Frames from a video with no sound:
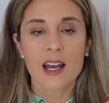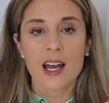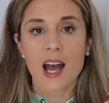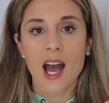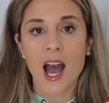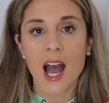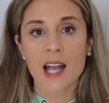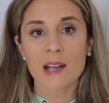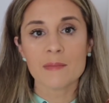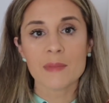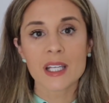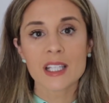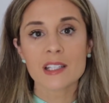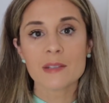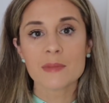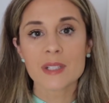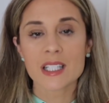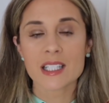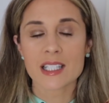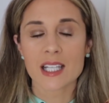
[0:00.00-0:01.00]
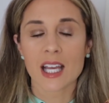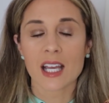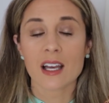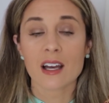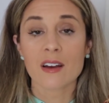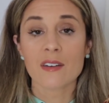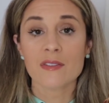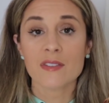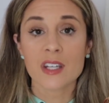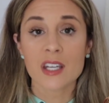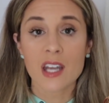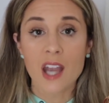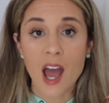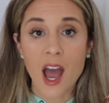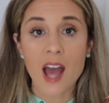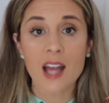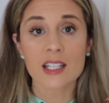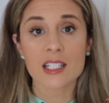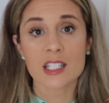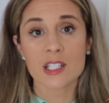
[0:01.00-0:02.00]
I made the mistake of
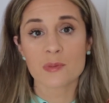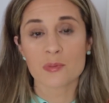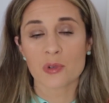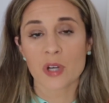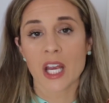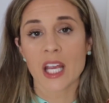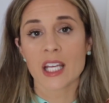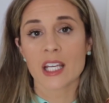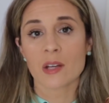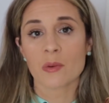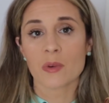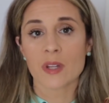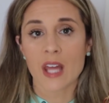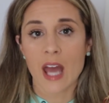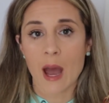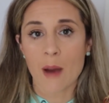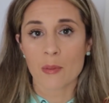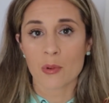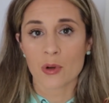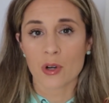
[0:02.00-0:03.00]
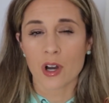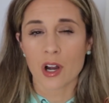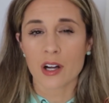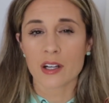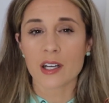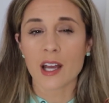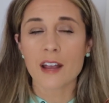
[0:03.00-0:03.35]
not spraying it with Apple Garde.